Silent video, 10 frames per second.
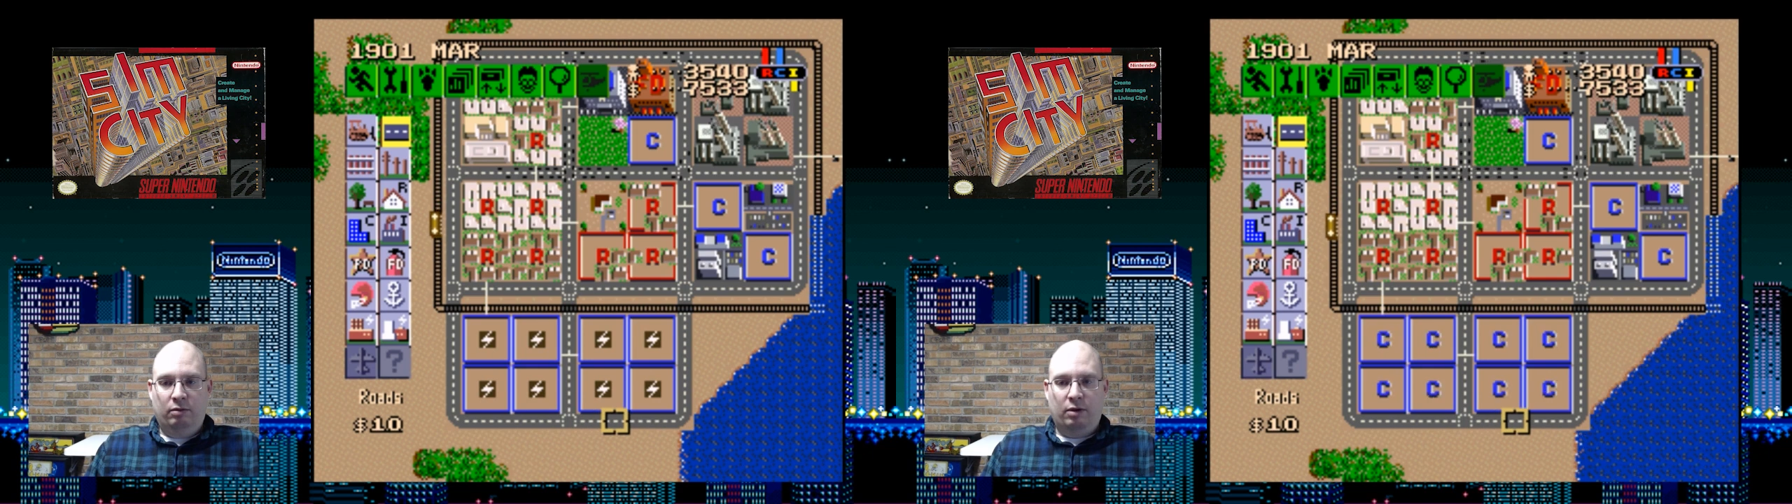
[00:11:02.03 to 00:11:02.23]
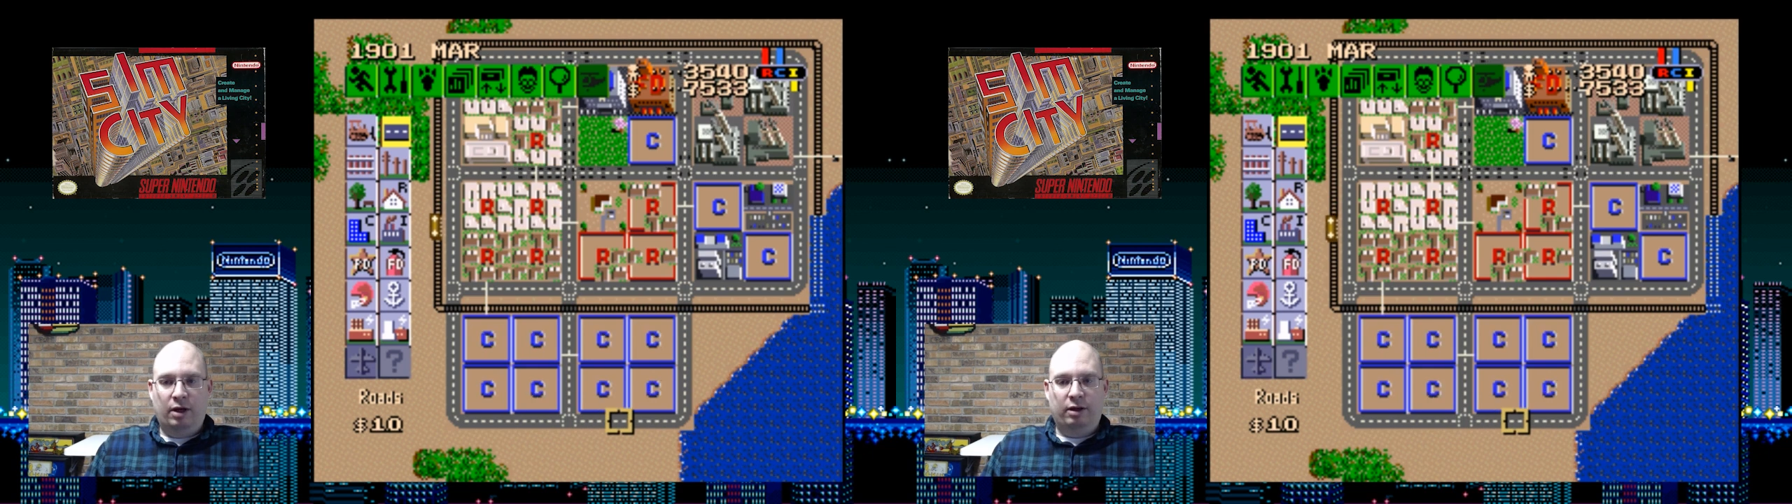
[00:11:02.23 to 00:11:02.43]

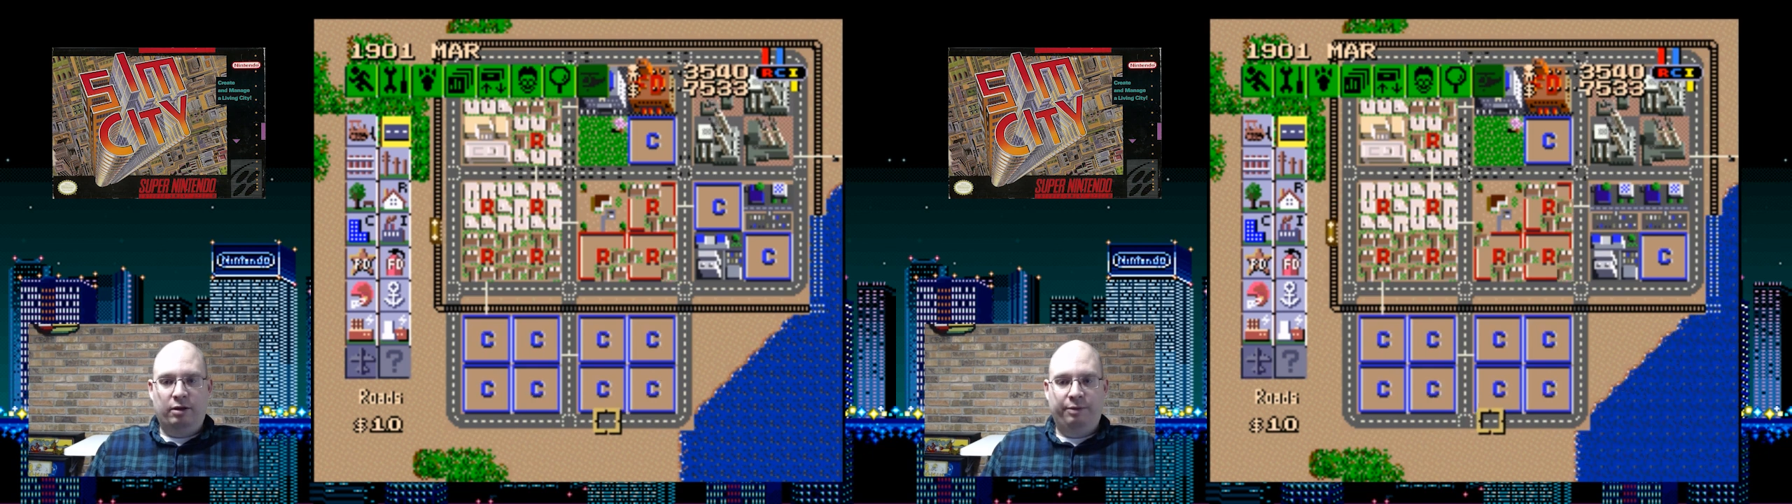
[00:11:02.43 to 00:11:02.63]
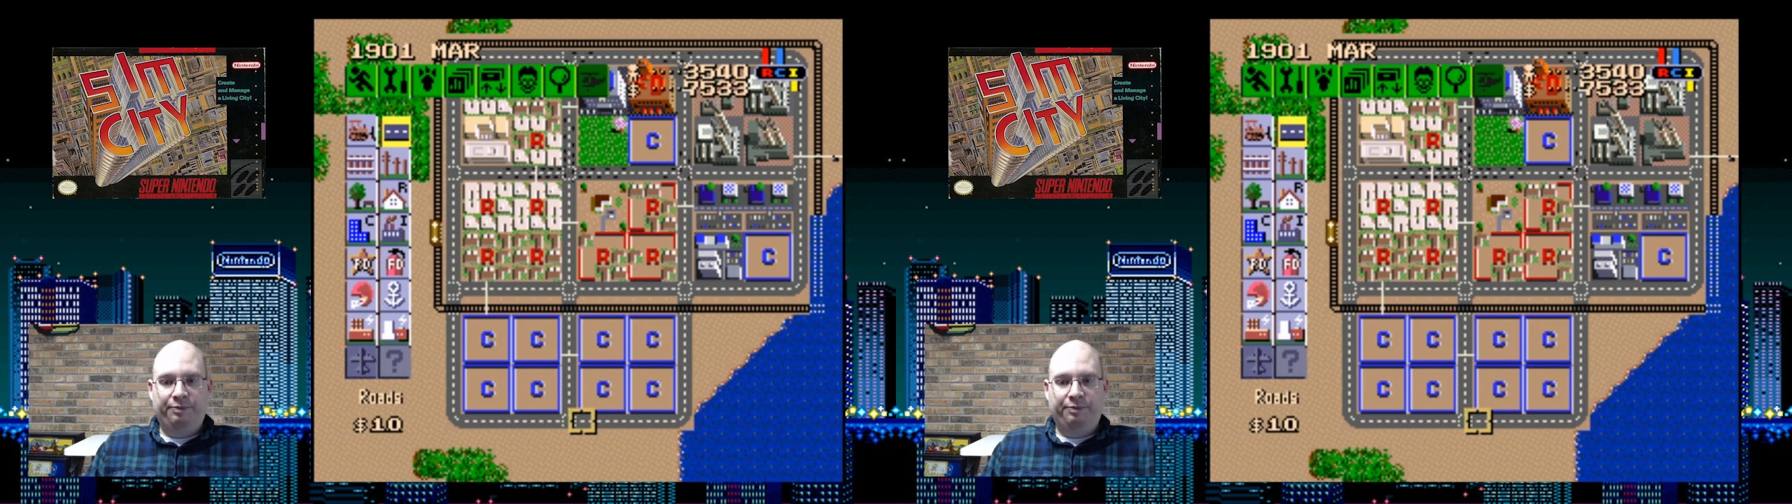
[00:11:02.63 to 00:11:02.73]
Right.